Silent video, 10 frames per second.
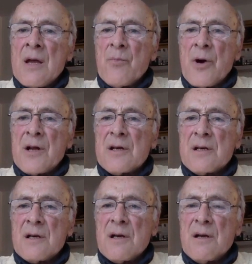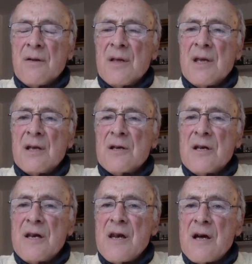but uh, he
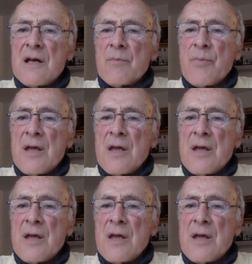did not